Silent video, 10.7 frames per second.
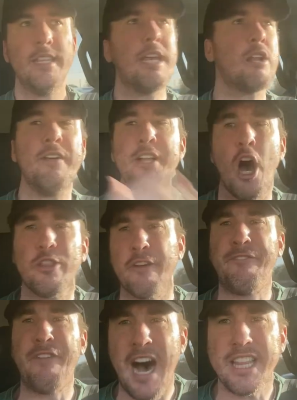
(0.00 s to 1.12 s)
They don't even know their
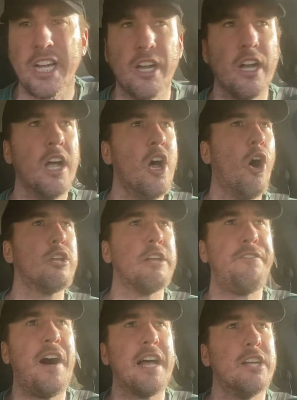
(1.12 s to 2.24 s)
father or their
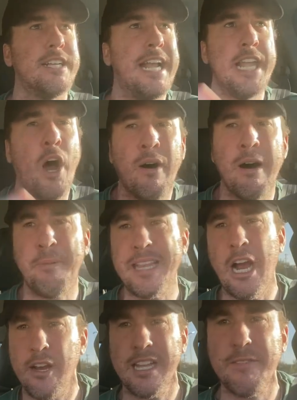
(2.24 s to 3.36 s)
father. They know him, but they hardly